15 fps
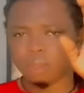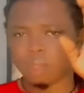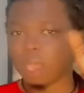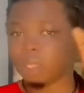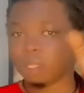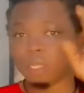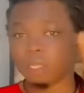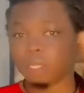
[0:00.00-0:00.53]

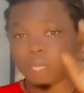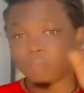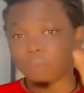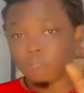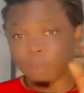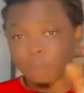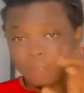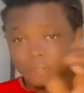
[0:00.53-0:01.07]
Yes, they say
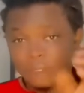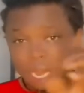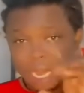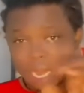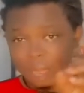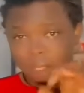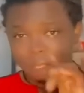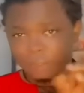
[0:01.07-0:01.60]
you may be very
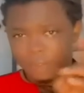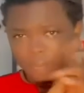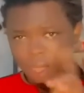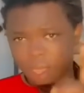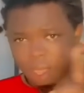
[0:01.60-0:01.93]
negative, and